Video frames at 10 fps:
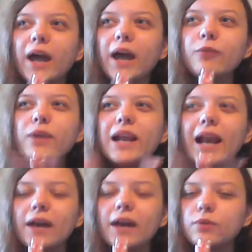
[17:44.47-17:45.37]
really
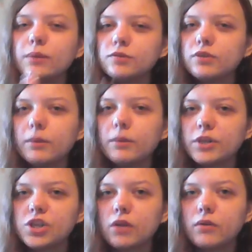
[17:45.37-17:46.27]
like what I'm doing on my
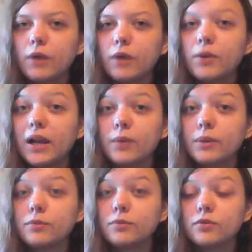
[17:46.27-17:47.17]
channel. I really like what
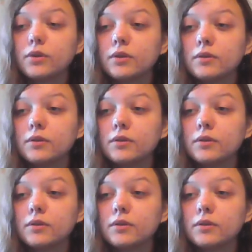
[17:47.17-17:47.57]
I'm doing.